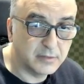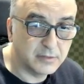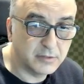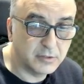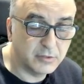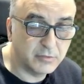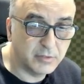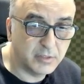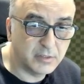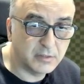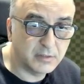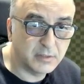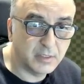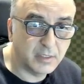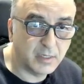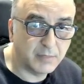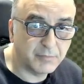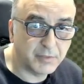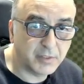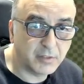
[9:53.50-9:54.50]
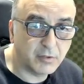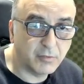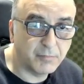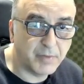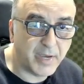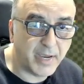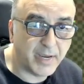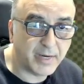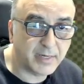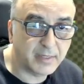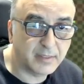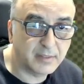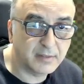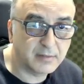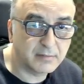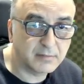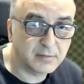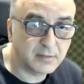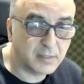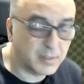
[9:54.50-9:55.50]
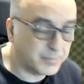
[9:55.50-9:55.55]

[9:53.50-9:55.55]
to it. Then I'm going to go back a